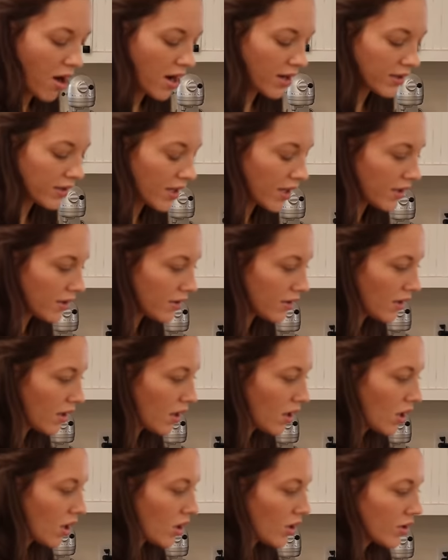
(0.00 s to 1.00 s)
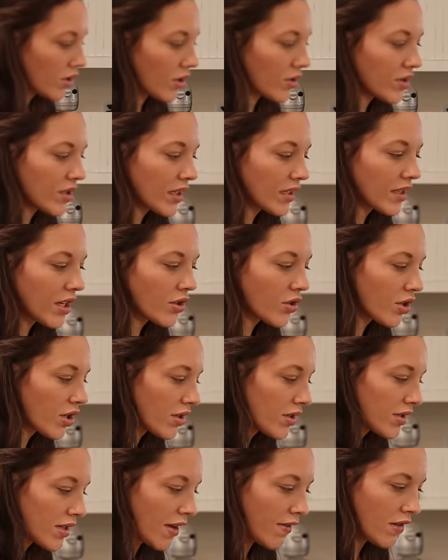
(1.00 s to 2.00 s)
process. So
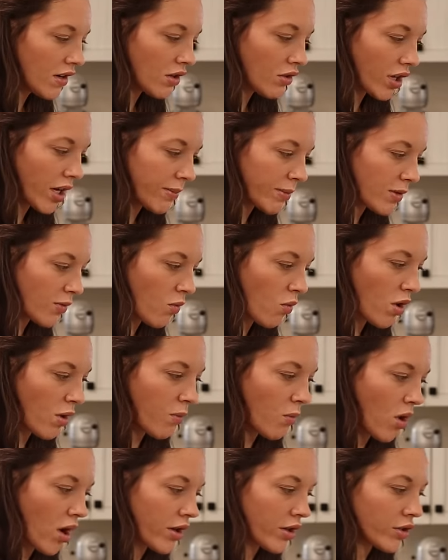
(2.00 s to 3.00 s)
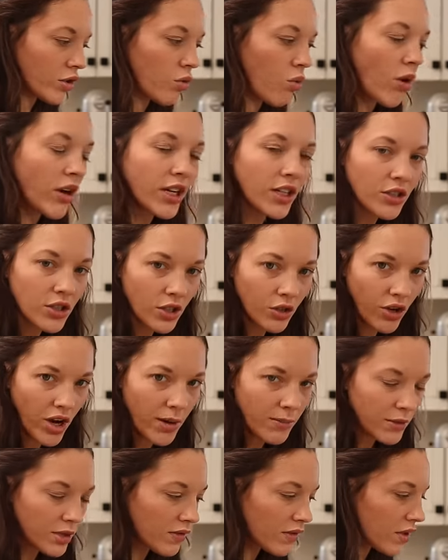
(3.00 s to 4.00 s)
670 grams of warm water, 22
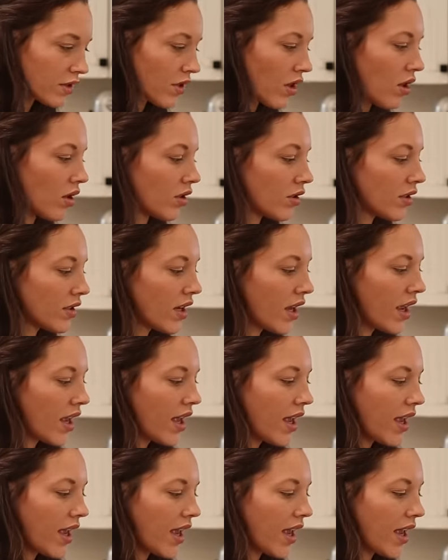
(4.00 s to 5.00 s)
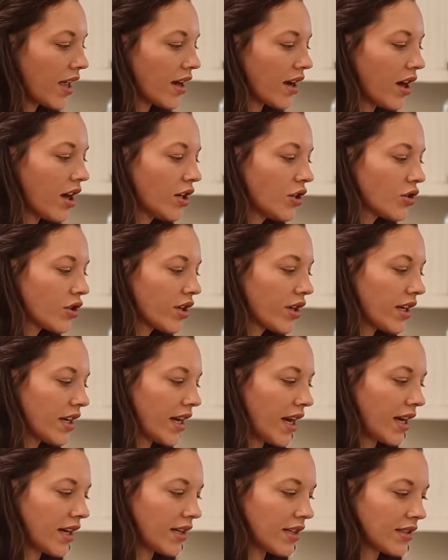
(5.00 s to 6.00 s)
grams of salt, and
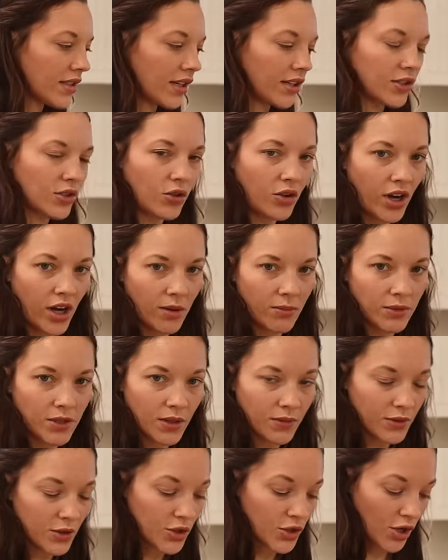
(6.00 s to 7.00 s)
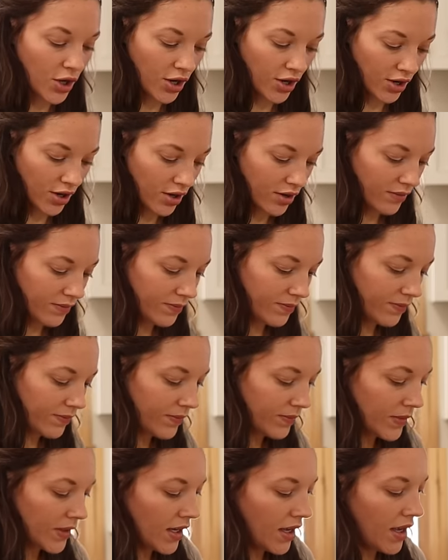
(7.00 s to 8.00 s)
186 grams of starter.
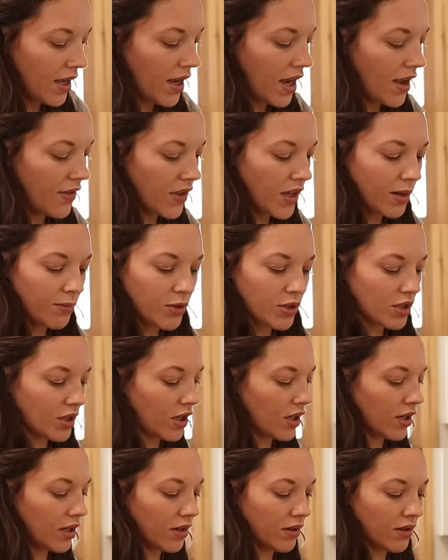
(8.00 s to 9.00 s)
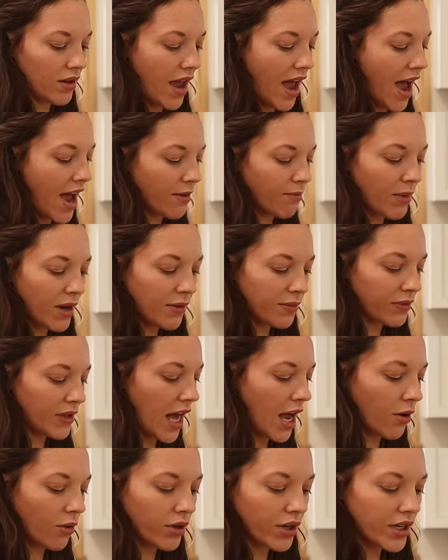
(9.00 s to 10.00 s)
And then I'm just gonna add my
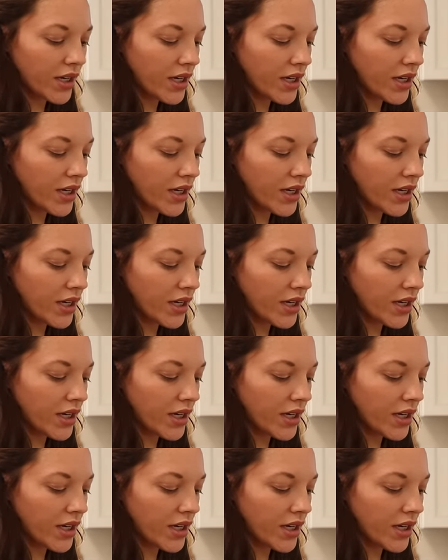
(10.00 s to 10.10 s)
flour